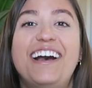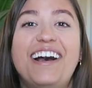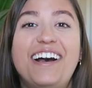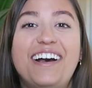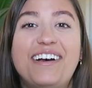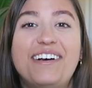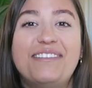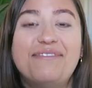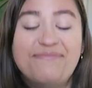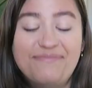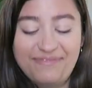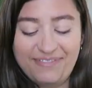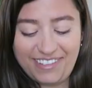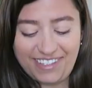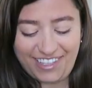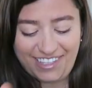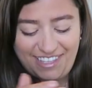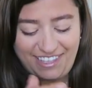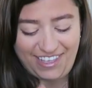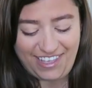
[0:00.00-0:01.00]
um,
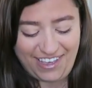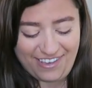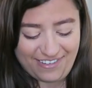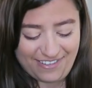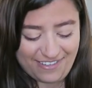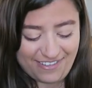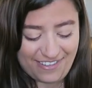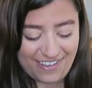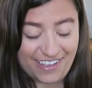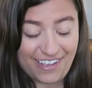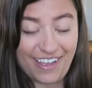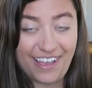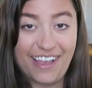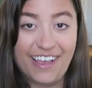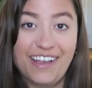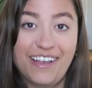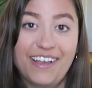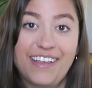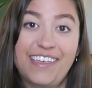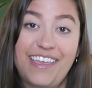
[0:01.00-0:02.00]
so
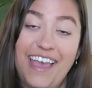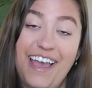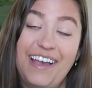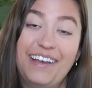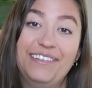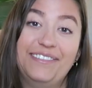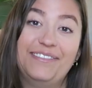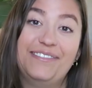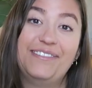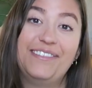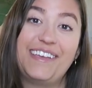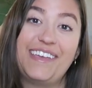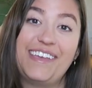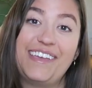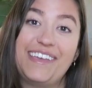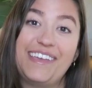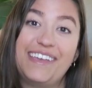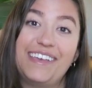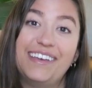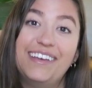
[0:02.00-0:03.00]
yeah,
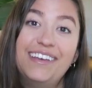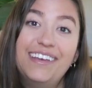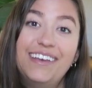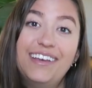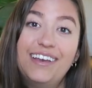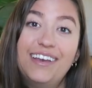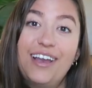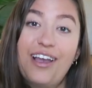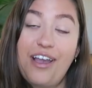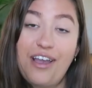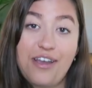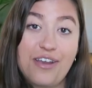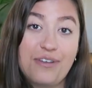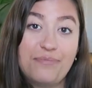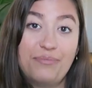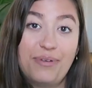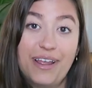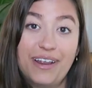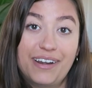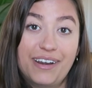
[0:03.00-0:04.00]
we
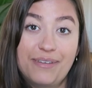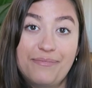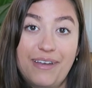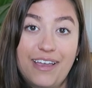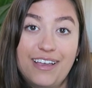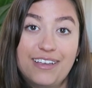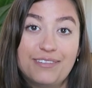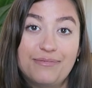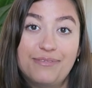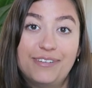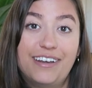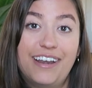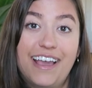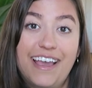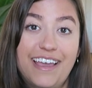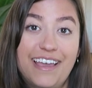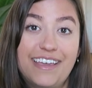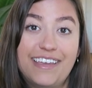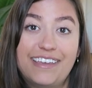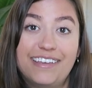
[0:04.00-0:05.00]
are pregnant. My husband and
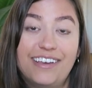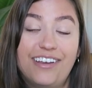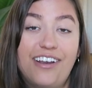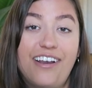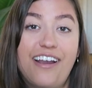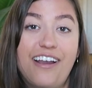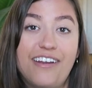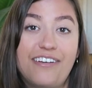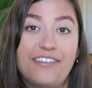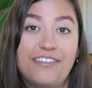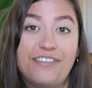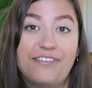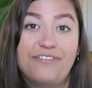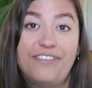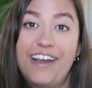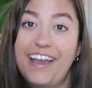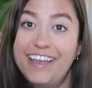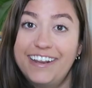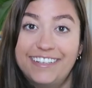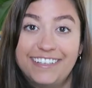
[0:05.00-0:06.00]
I are
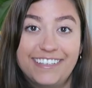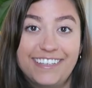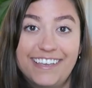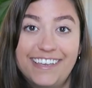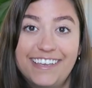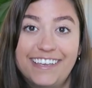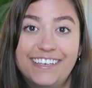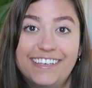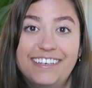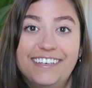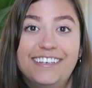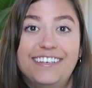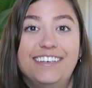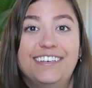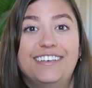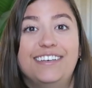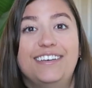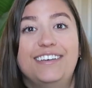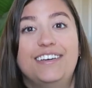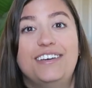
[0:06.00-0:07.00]
finally
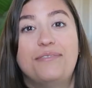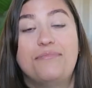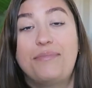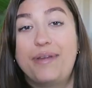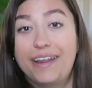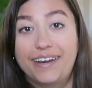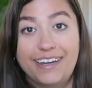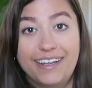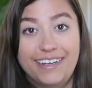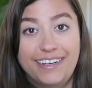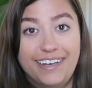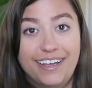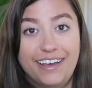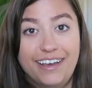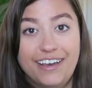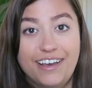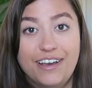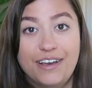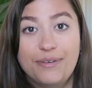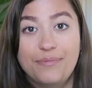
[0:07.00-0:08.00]
pregnant.
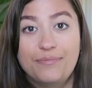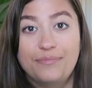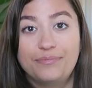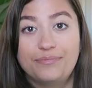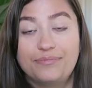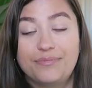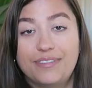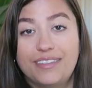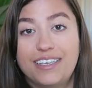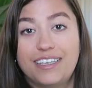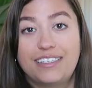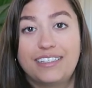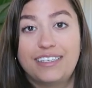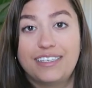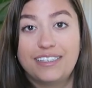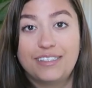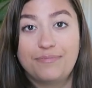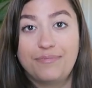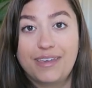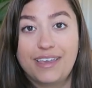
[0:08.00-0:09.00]
Um, this
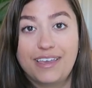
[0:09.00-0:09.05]
has